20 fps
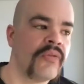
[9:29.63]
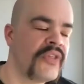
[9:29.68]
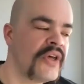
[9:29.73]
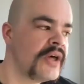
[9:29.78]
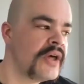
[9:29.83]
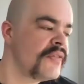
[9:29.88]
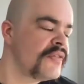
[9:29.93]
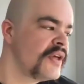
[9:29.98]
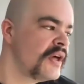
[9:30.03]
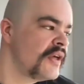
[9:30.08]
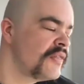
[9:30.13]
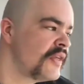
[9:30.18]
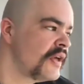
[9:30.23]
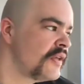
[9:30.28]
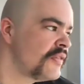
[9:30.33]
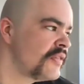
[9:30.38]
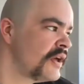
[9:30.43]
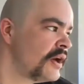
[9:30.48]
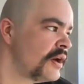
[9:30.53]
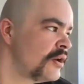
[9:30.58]

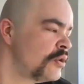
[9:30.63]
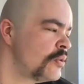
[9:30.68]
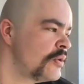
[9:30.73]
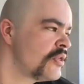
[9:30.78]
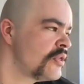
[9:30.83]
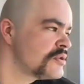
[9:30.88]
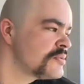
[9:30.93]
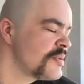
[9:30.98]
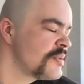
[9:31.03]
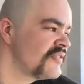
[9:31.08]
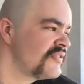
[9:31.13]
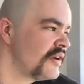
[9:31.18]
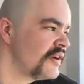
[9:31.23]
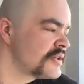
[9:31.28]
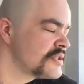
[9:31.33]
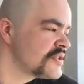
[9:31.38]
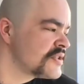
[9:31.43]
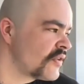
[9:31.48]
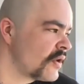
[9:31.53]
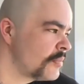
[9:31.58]
The who are those
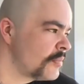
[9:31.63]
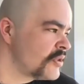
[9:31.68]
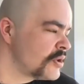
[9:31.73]
motherfuckers from,